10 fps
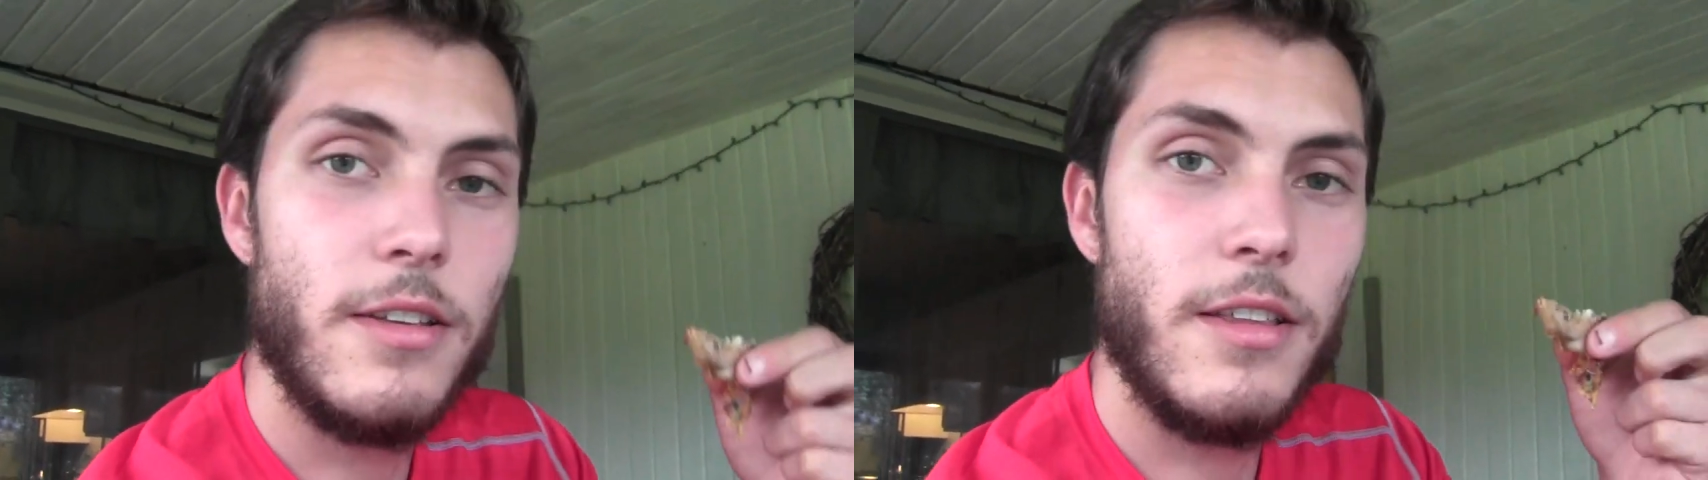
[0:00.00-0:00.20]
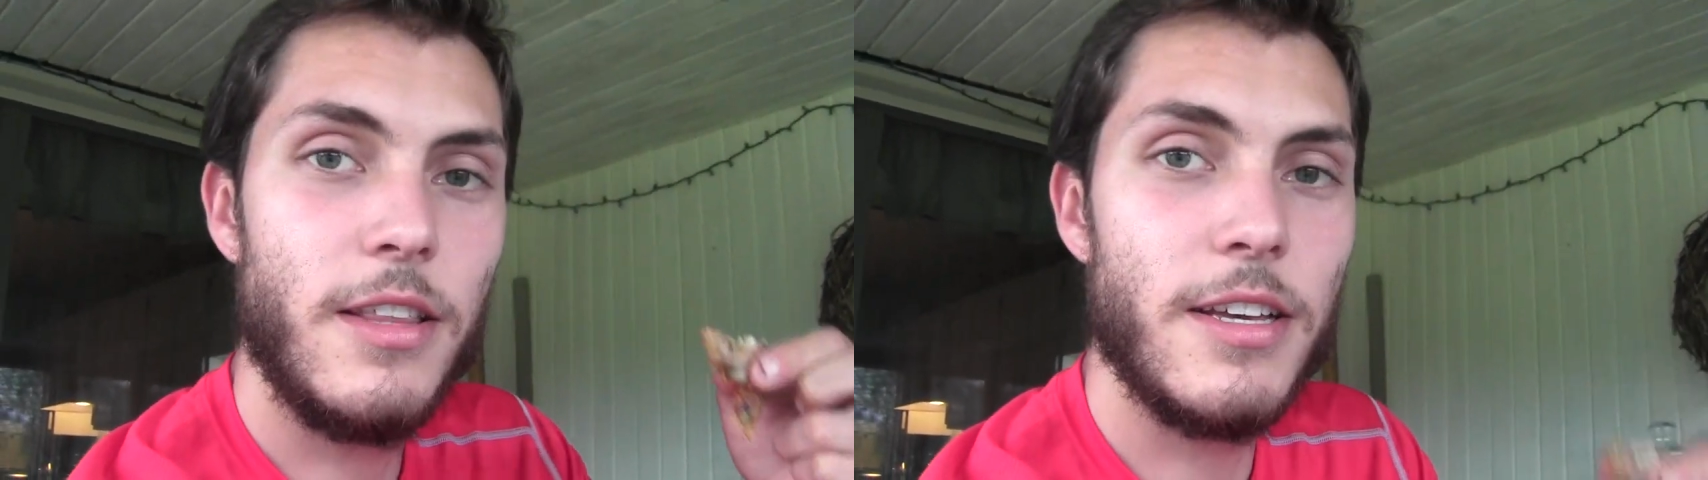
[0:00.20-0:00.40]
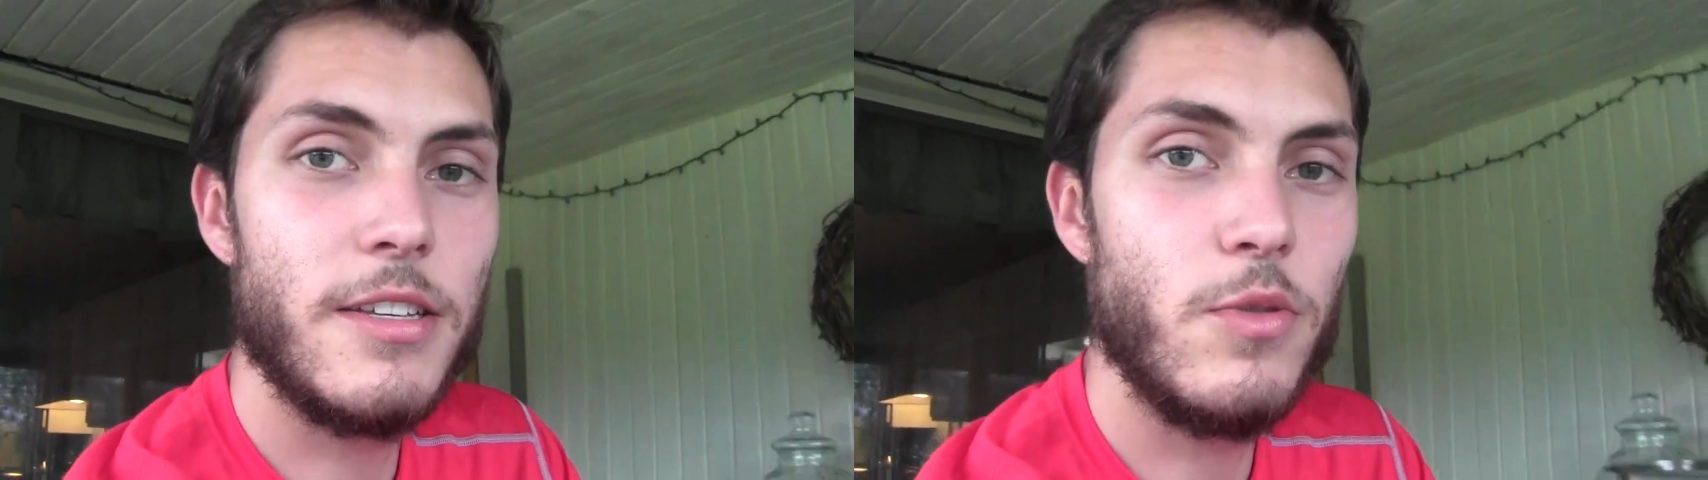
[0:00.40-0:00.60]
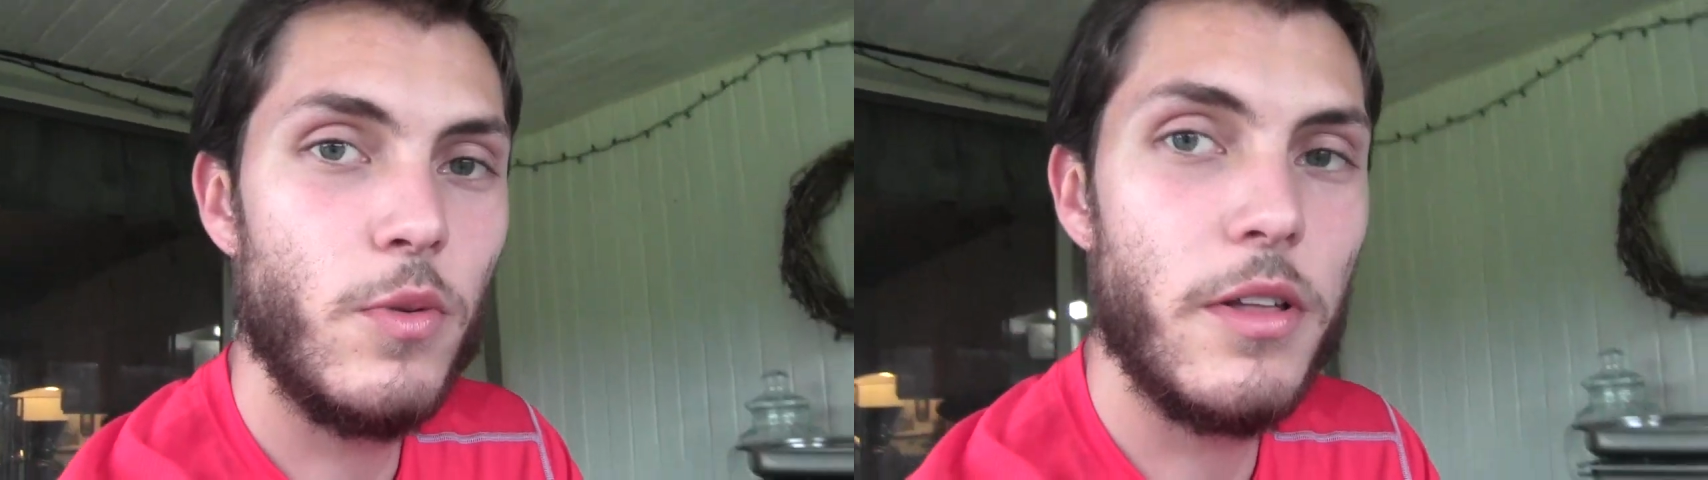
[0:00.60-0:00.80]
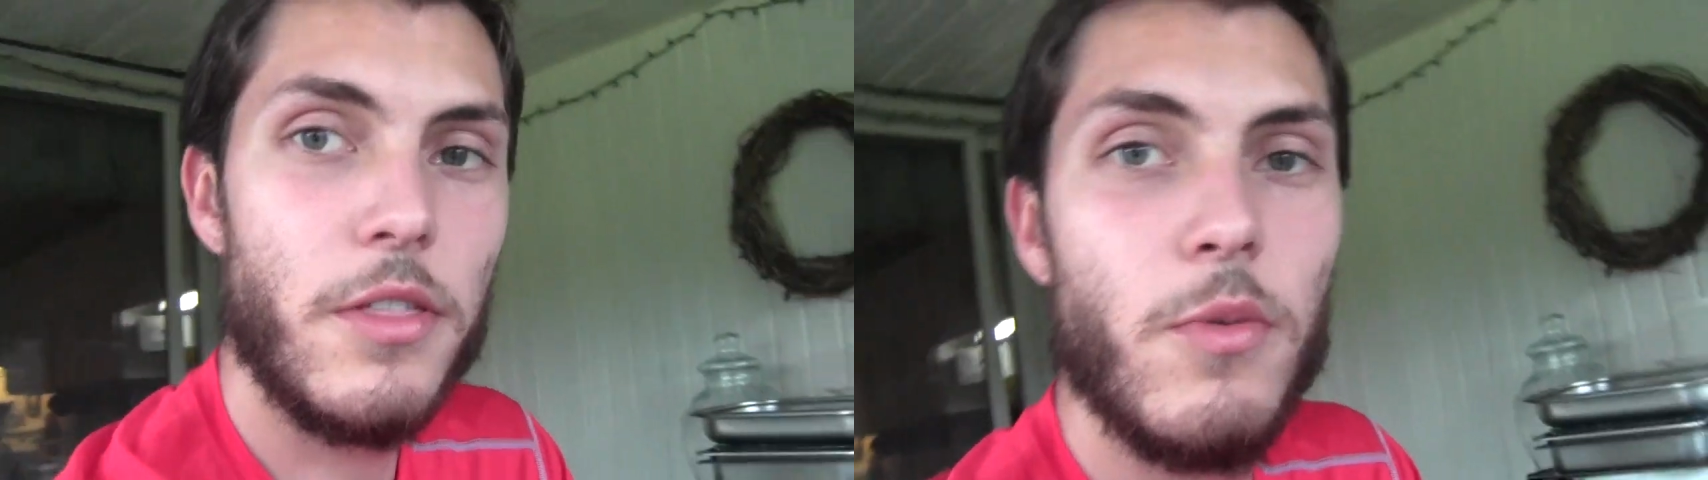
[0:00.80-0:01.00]
this
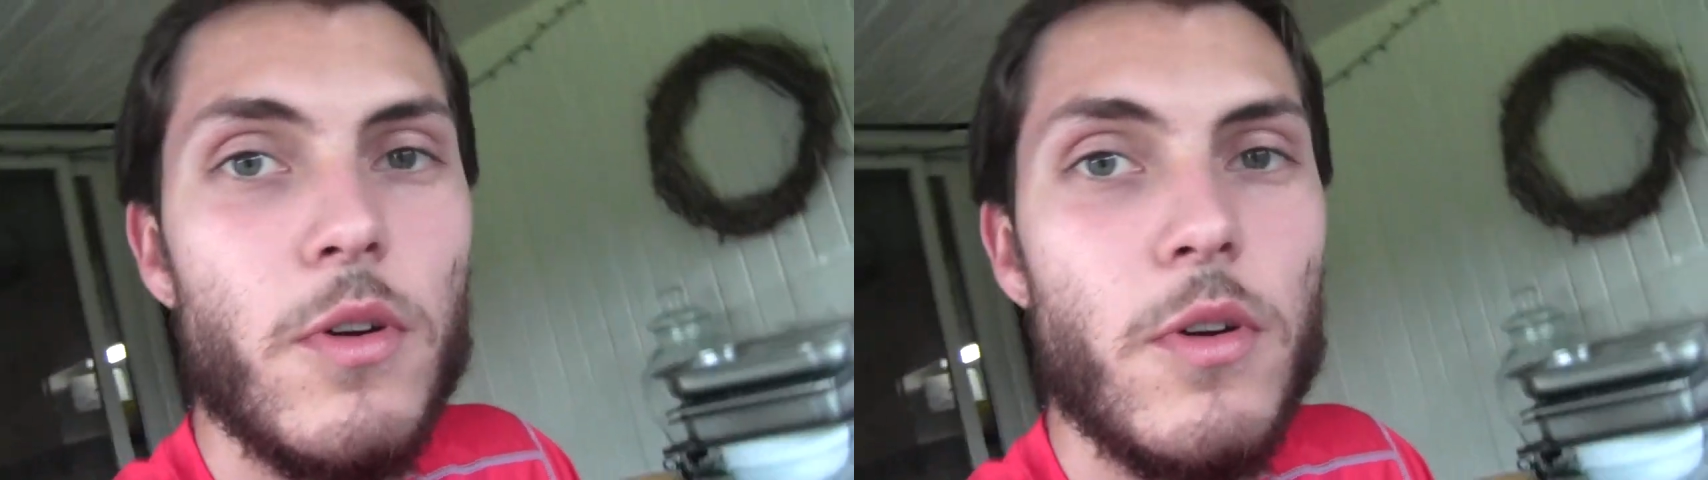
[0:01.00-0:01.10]
with